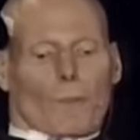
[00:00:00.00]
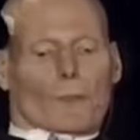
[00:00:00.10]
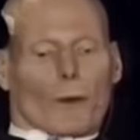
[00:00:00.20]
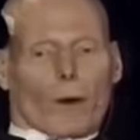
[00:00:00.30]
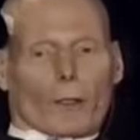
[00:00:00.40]

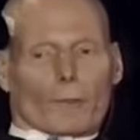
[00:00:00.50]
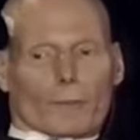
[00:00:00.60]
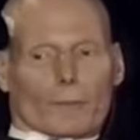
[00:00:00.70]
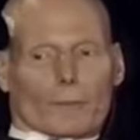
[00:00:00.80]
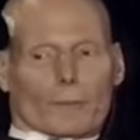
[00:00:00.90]
to all
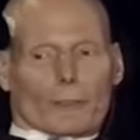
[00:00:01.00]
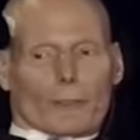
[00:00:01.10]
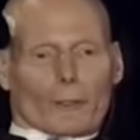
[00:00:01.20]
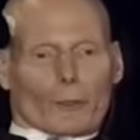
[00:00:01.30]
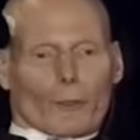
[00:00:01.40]
of
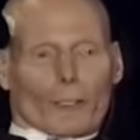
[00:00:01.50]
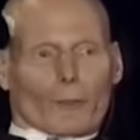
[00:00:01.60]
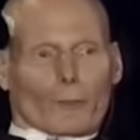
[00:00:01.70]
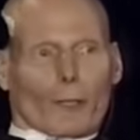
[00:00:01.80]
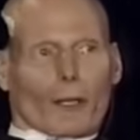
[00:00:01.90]
Illinois
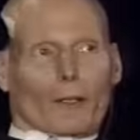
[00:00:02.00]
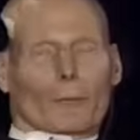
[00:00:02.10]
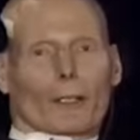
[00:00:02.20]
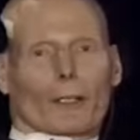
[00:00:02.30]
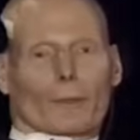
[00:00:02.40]
as well,
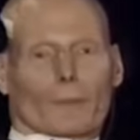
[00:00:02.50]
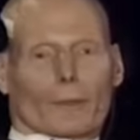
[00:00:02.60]
but